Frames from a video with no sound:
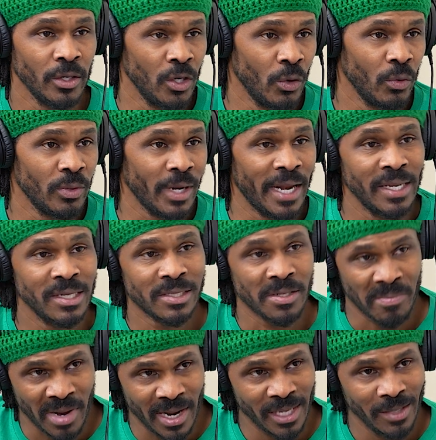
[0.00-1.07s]
you know I need
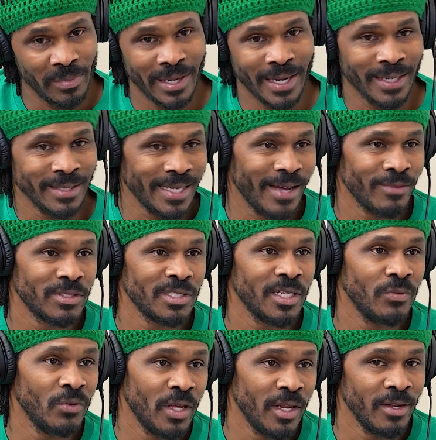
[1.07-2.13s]
some money because obviously
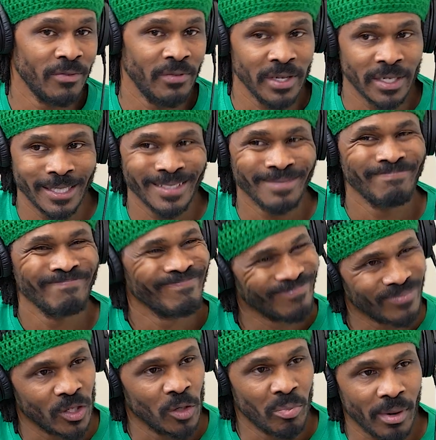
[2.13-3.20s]
if you're getting evicted,
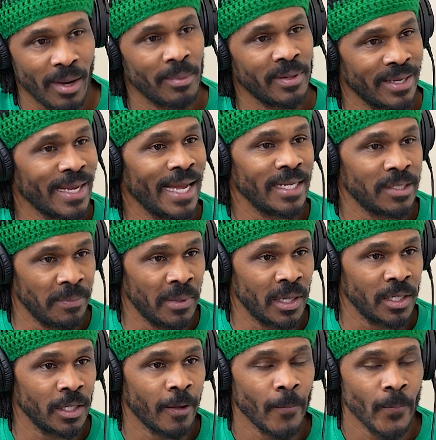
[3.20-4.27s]
you probably ain't got the
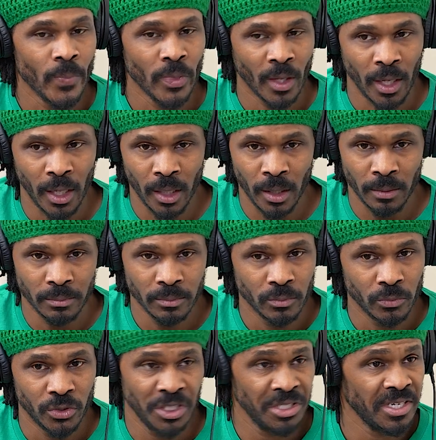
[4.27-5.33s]
money. Um,
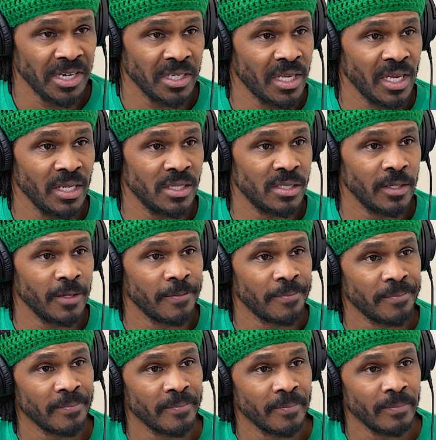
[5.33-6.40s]
she take the kids in.
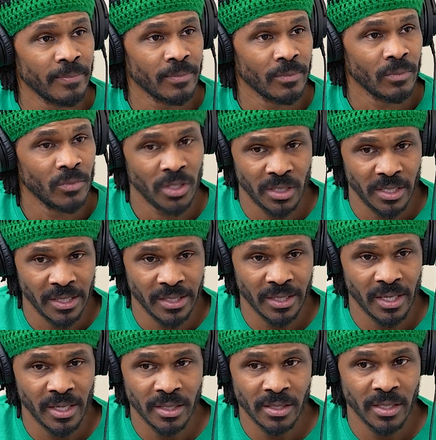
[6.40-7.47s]
She take the
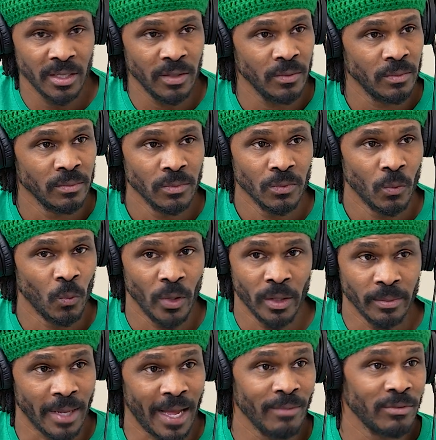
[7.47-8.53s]
kids in we,
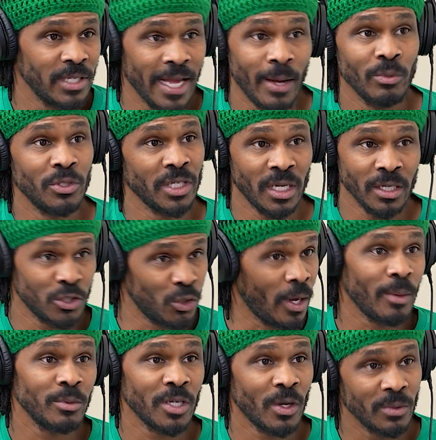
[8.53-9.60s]
obviously I was young, so
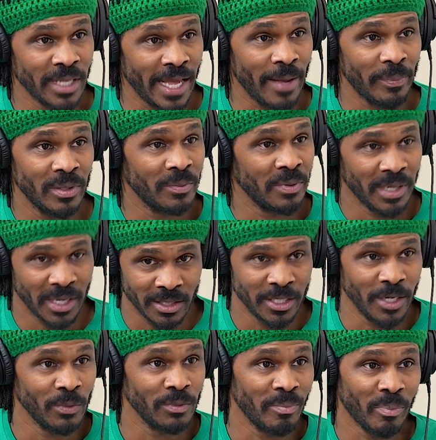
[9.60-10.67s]
I was always happy because they were